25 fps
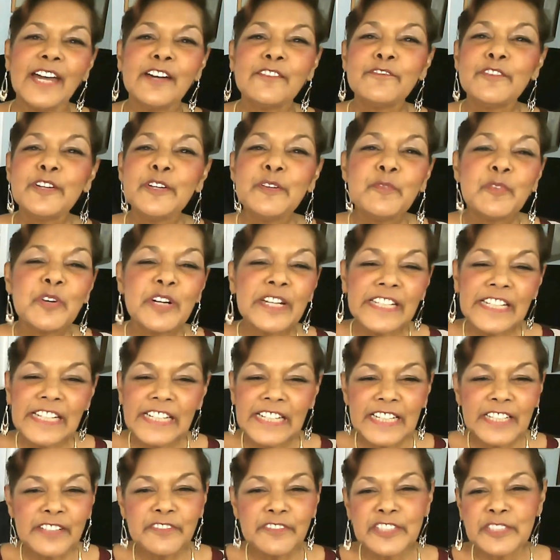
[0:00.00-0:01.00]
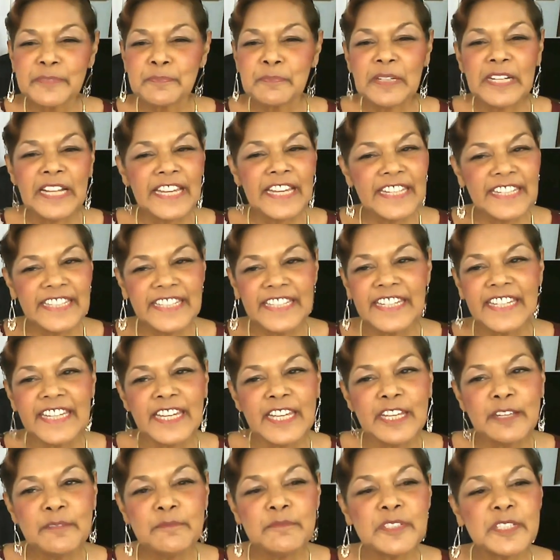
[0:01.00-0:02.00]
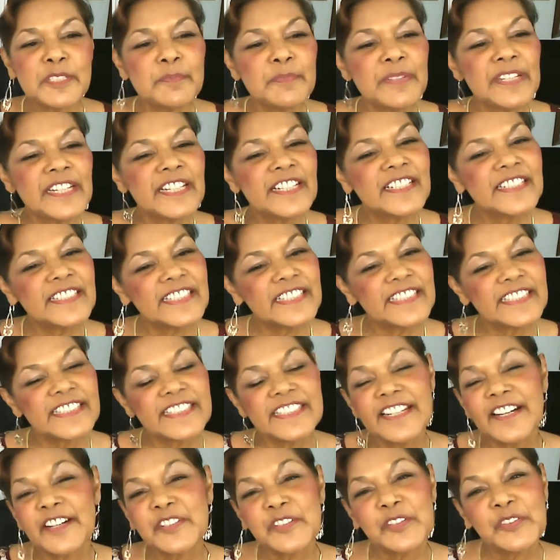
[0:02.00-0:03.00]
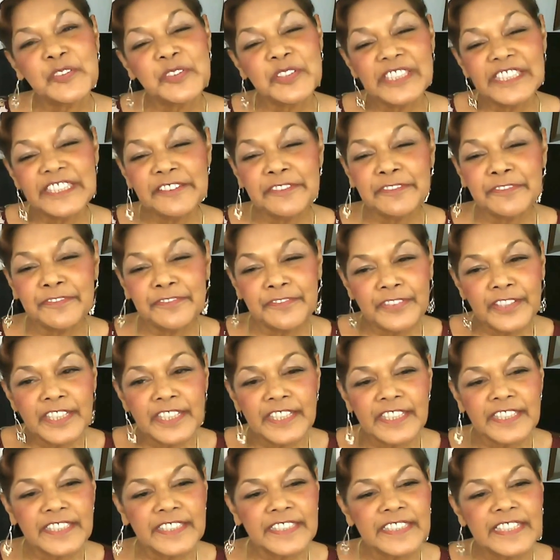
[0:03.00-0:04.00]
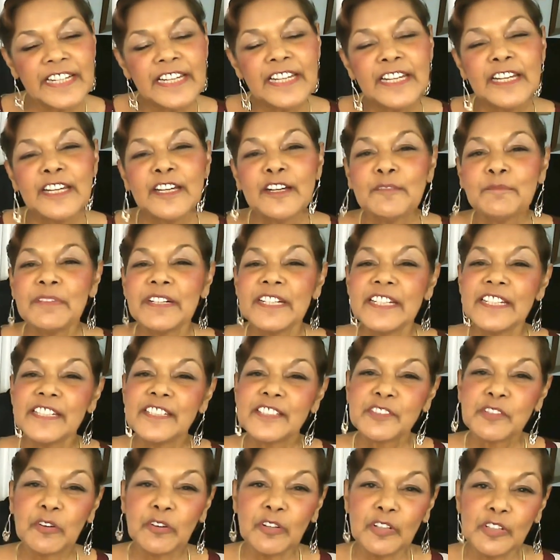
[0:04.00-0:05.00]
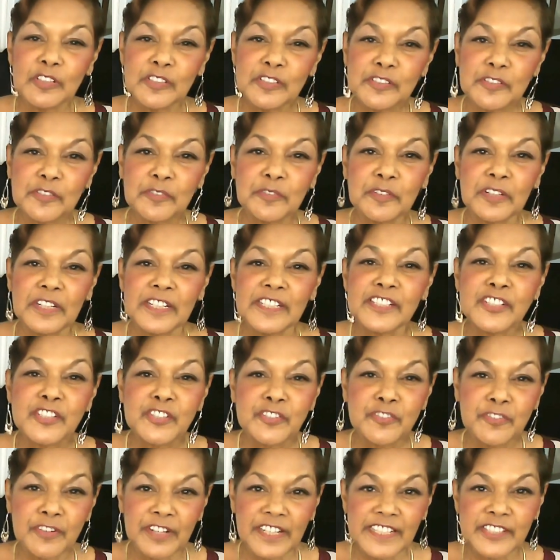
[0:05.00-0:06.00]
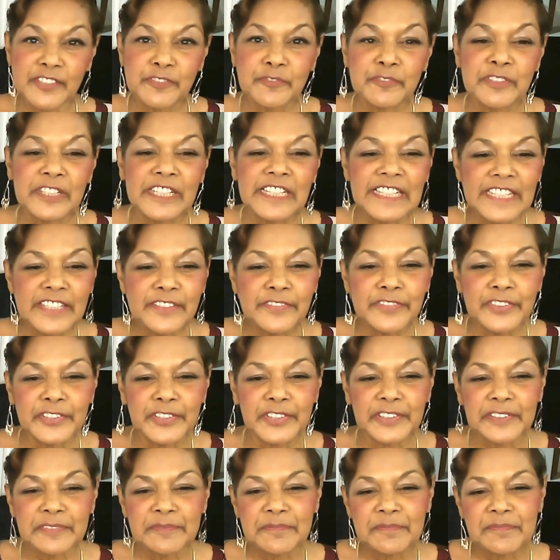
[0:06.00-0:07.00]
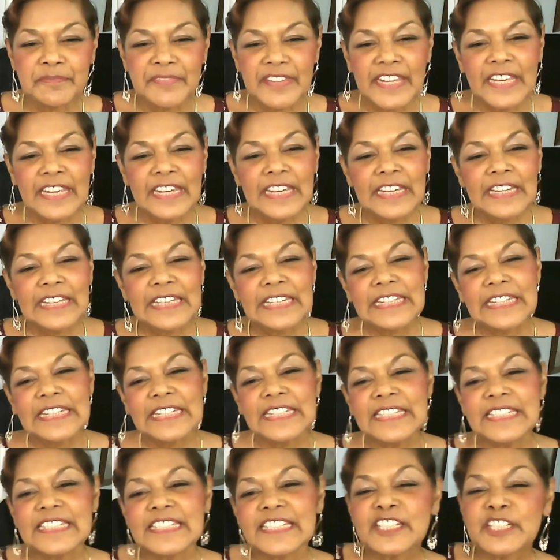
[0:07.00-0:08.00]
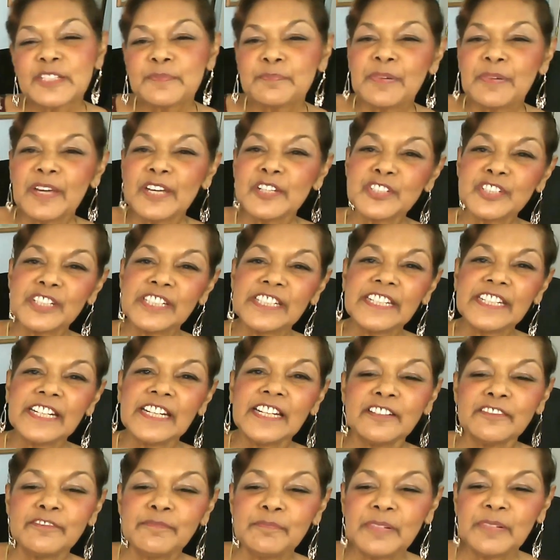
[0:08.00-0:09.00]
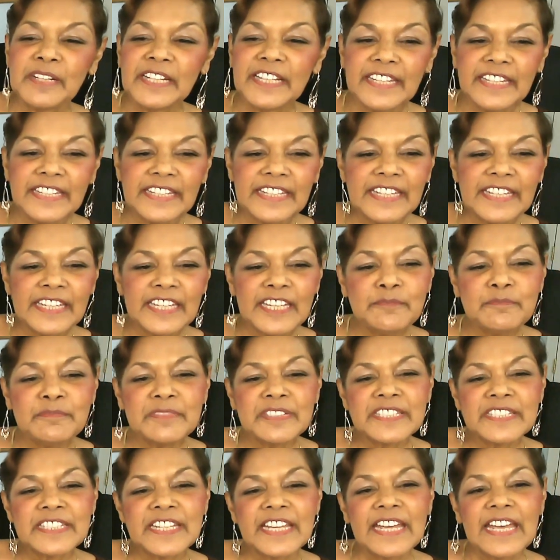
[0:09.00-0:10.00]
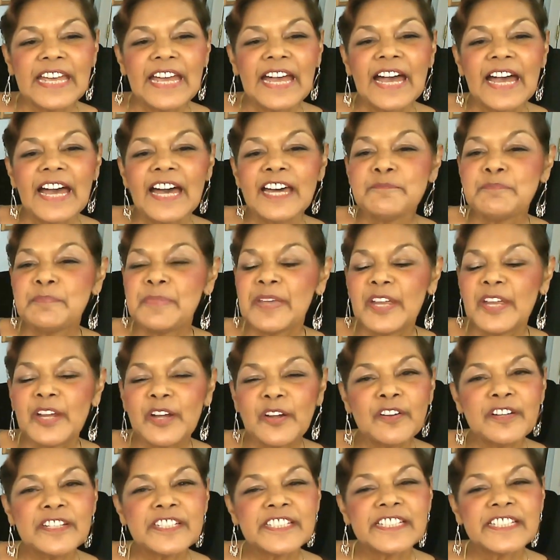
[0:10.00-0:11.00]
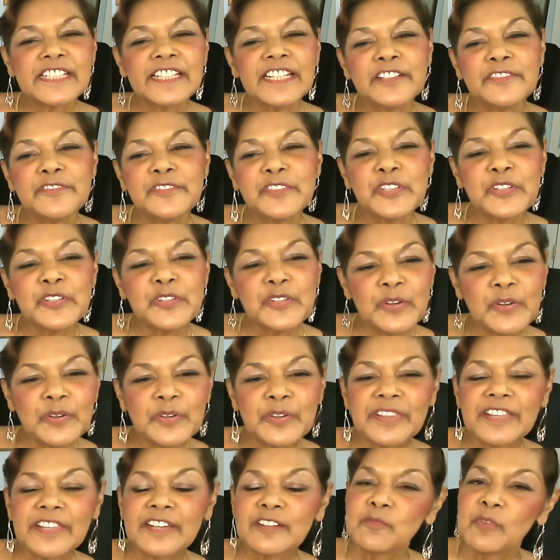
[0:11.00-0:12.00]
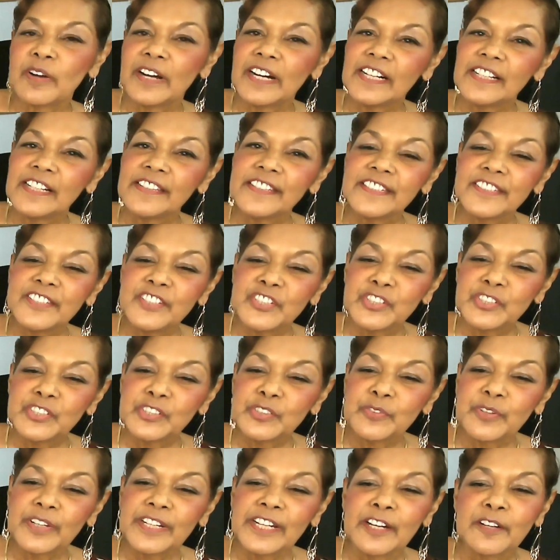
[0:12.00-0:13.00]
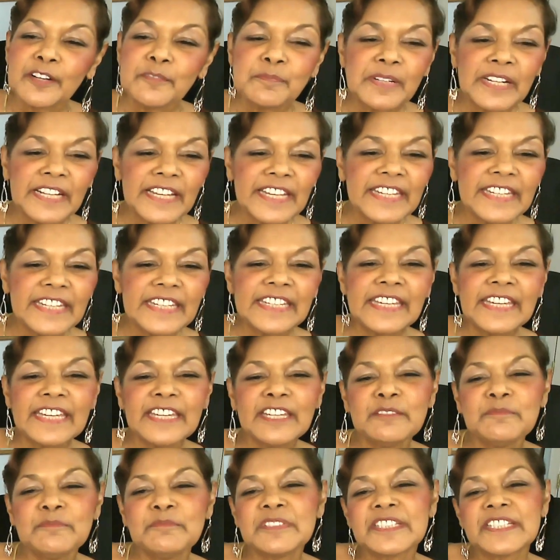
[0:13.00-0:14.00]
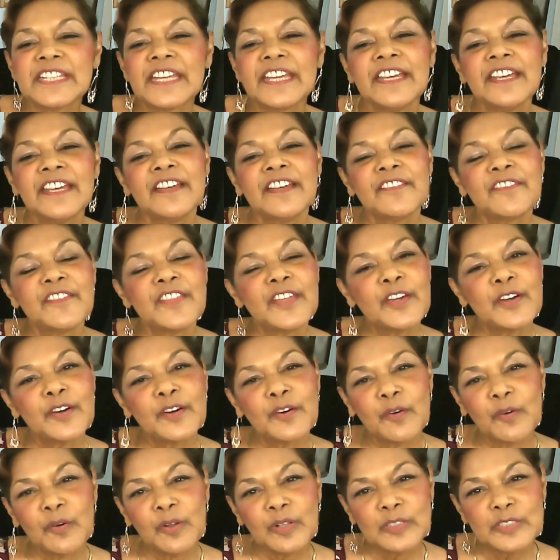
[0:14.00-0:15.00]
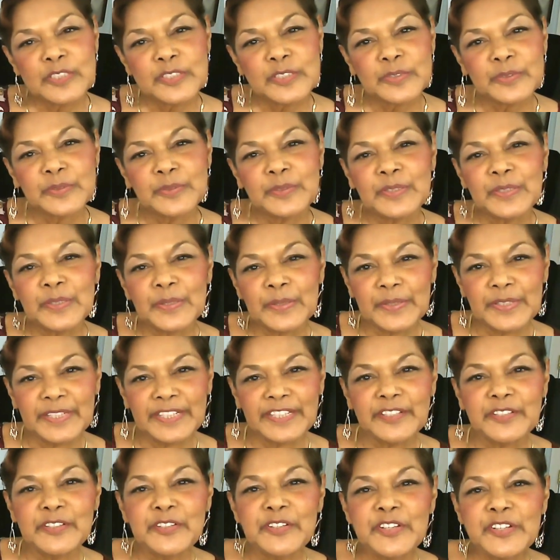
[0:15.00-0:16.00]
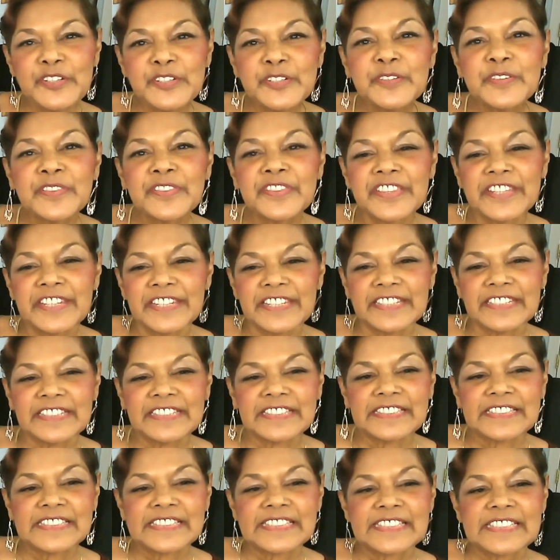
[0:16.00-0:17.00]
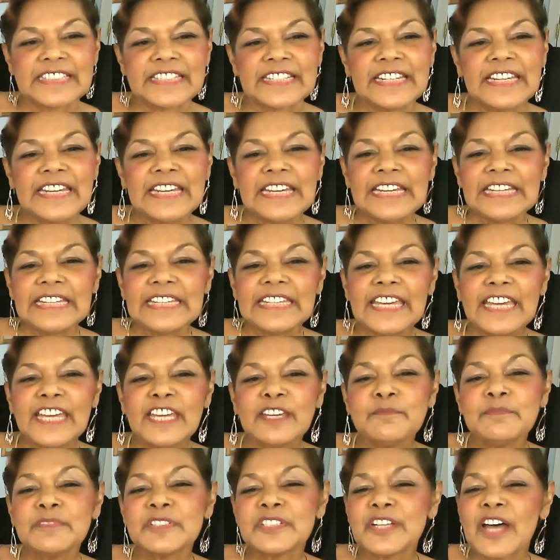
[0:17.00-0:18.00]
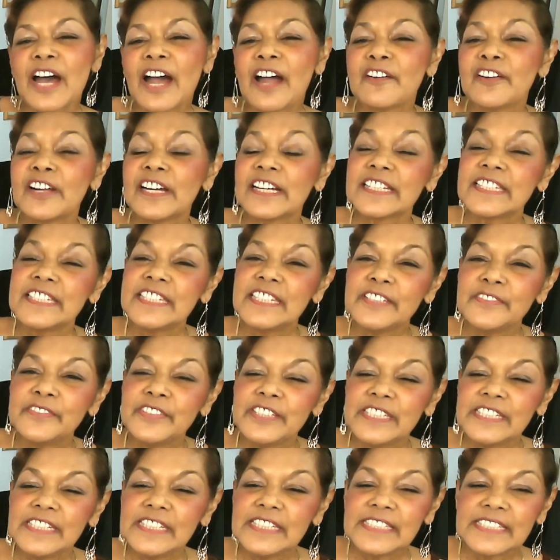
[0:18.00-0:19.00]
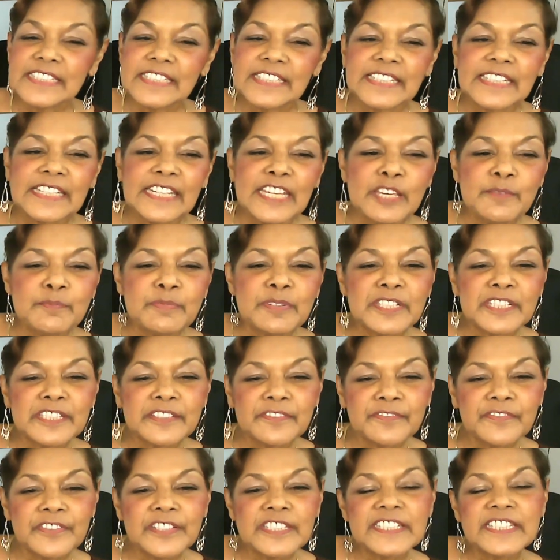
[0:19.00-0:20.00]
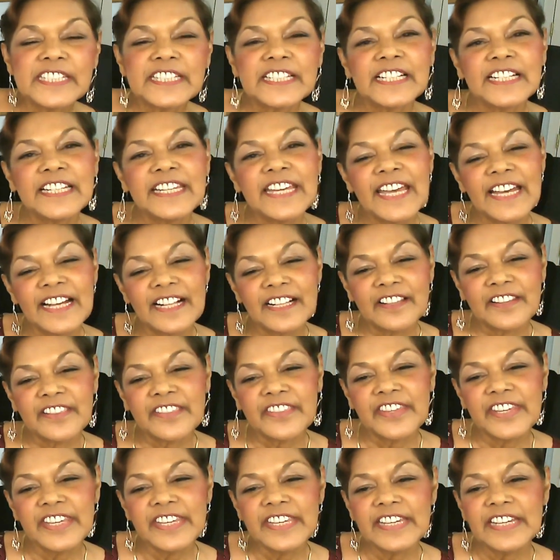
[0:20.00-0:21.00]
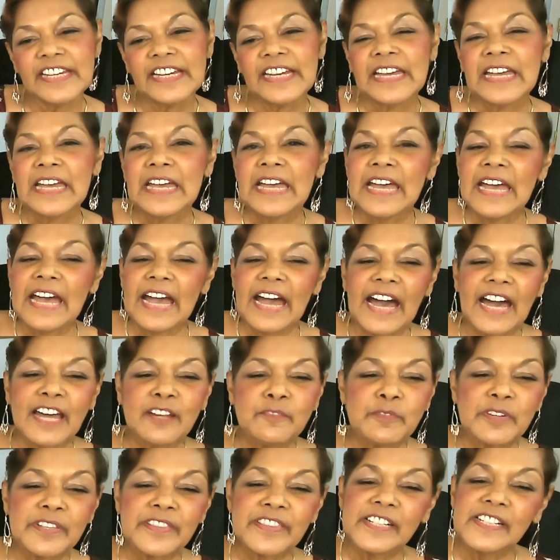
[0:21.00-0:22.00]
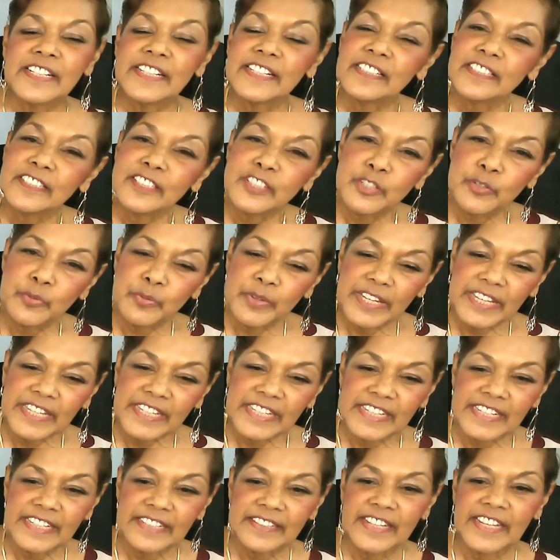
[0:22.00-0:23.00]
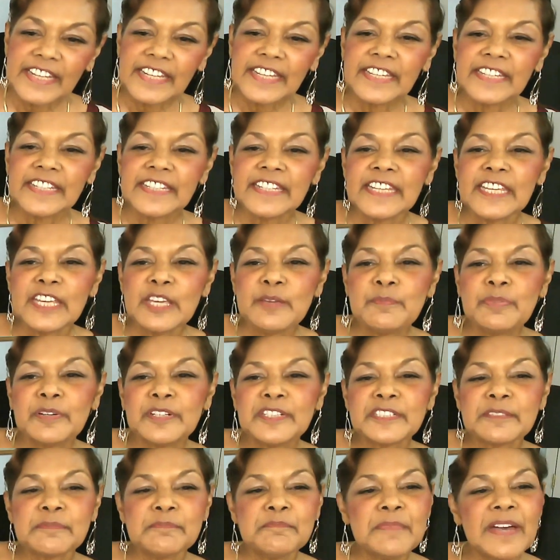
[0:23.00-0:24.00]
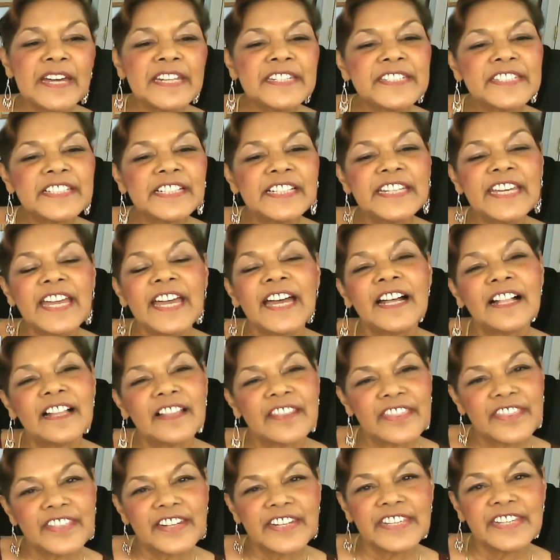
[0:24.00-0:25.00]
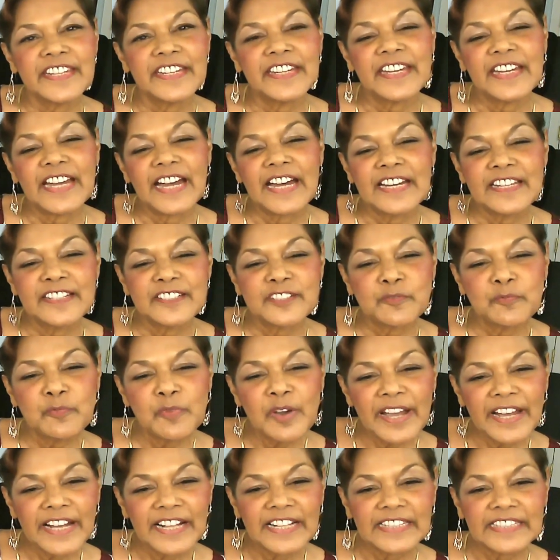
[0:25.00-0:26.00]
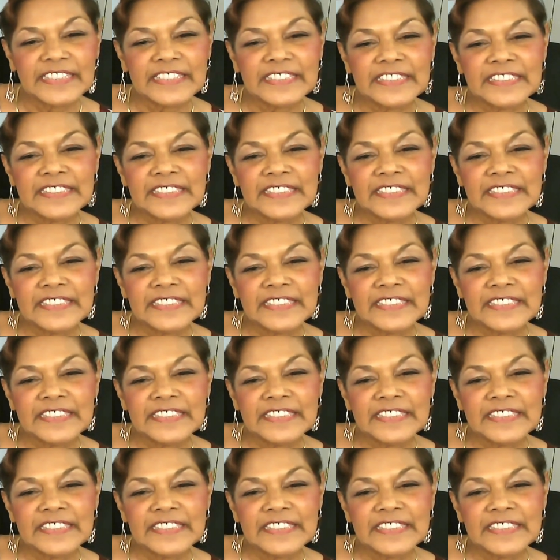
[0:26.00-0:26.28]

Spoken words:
Everyone loves playing games because it's not only fun, but it's also a stress reliever. Kids especially love playing games, and parents love to know that while their children are playing games, they are also learning new things. Games are activities that keep us physically healthy, and with a little tweaking, they can keep us mentally healthy as well.